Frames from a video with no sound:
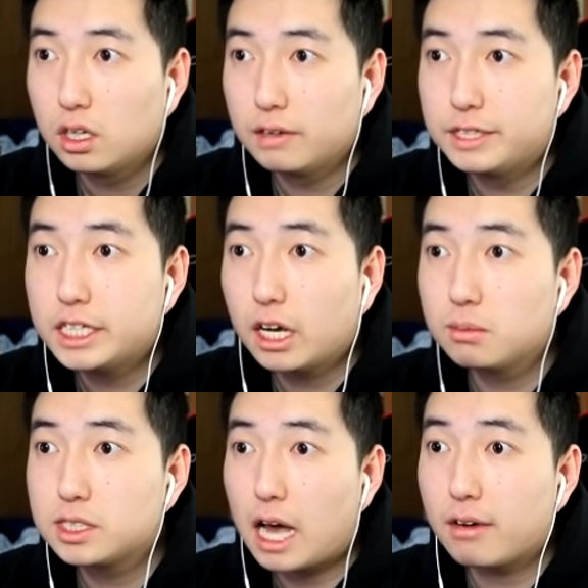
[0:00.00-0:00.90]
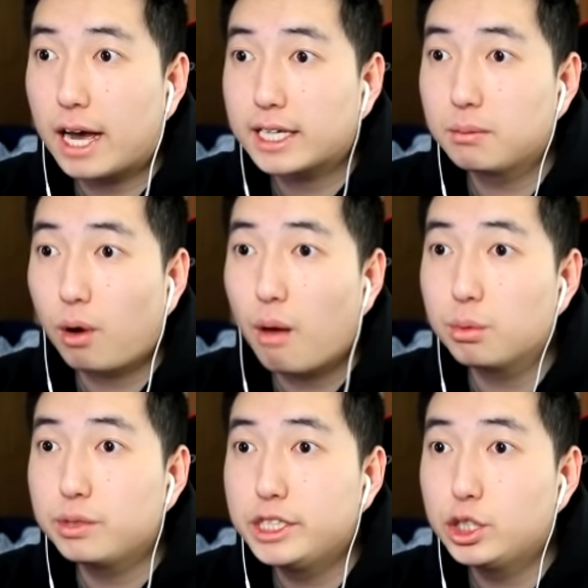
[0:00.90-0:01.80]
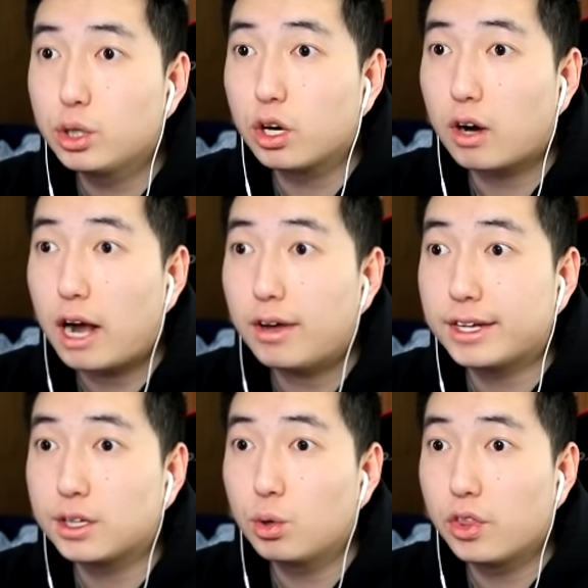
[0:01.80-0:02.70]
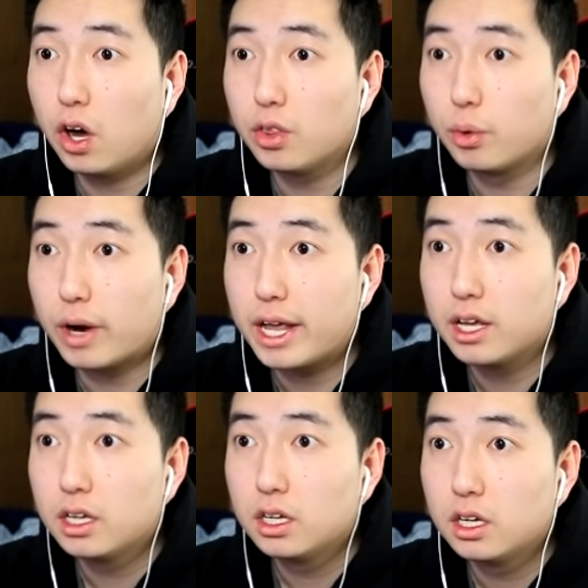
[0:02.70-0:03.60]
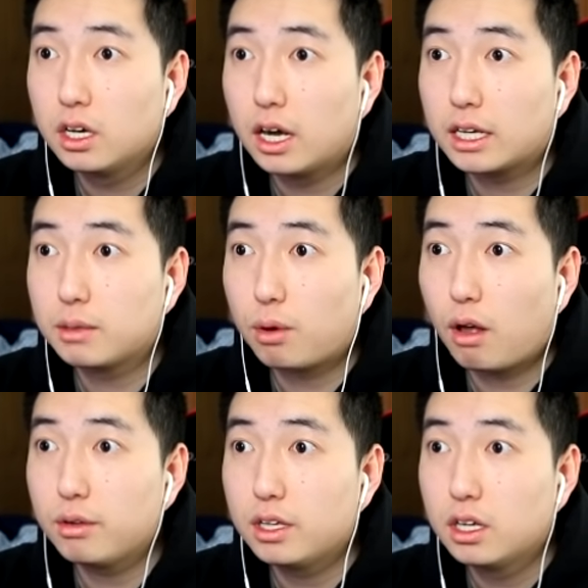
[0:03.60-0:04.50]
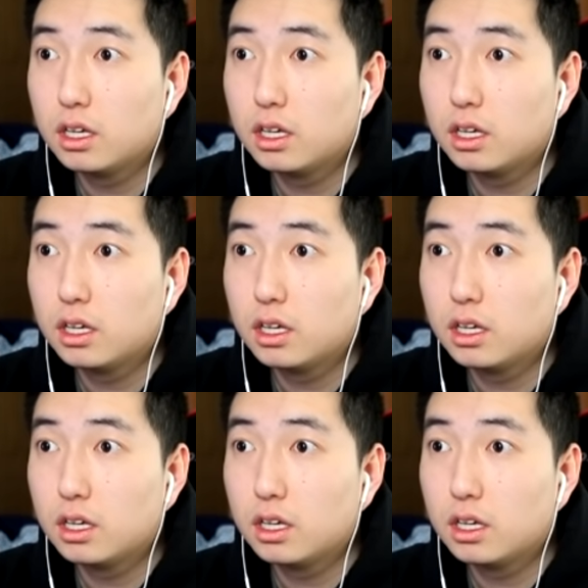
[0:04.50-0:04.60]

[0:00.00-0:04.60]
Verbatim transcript: If she comes down, I can probably juke her out and go the other way. I can probably...